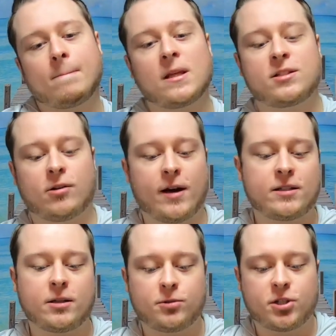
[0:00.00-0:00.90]
So
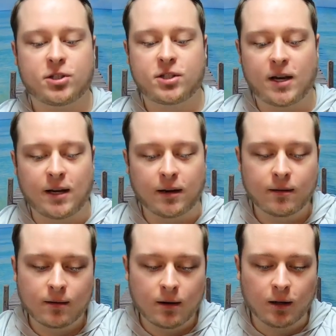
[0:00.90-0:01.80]
as I was just
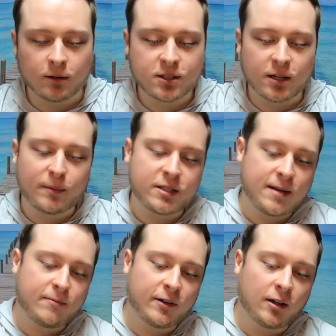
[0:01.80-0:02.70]
saying, oh, looks like my
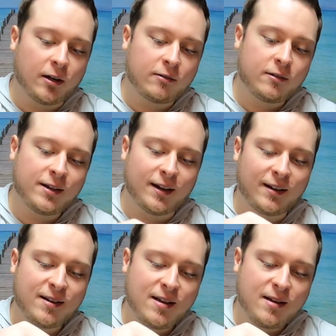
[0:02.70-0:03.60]
tape fell off.
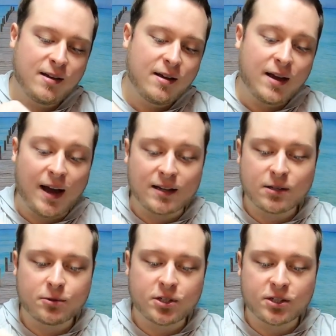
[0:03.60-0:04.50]
As
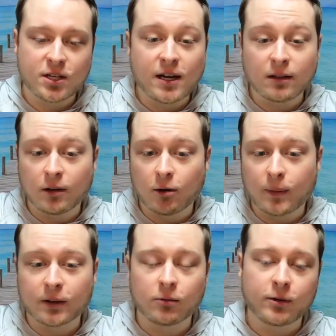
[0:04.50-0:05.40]
I was just saying though
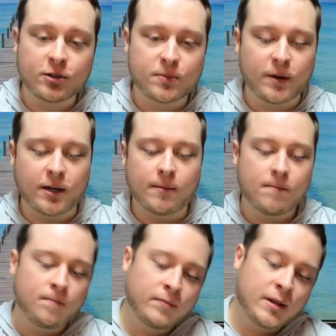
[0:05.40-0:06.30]
about the reel speed,
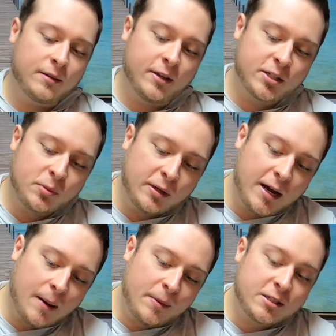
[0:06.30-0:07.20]
this one
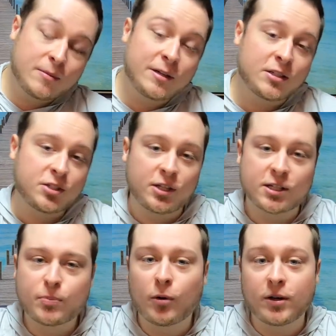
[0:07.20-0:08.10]
happens to be a
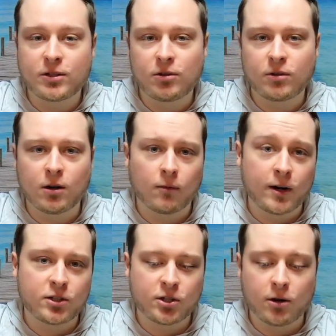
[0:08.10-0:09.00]
6.2 gear
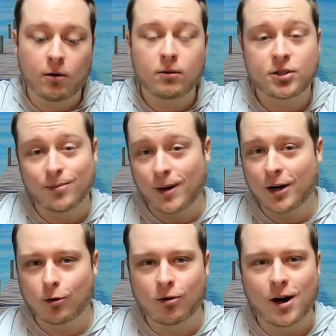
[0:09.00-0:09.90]
ratio
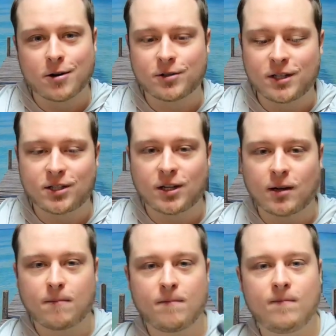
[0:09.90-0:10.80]
Shimano Corrado DC.